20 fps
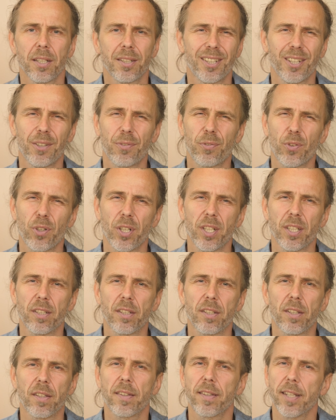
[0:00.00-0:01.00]

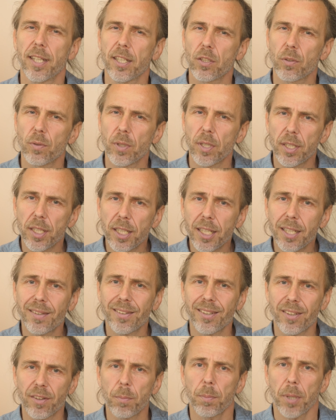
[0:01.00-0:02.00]
different sexual
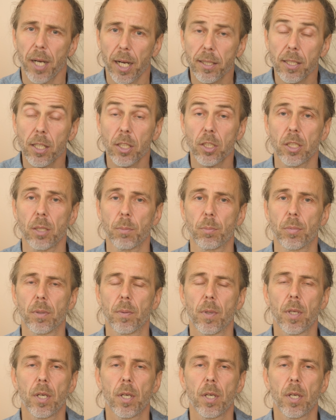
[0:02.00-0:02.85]
needs in the partnership,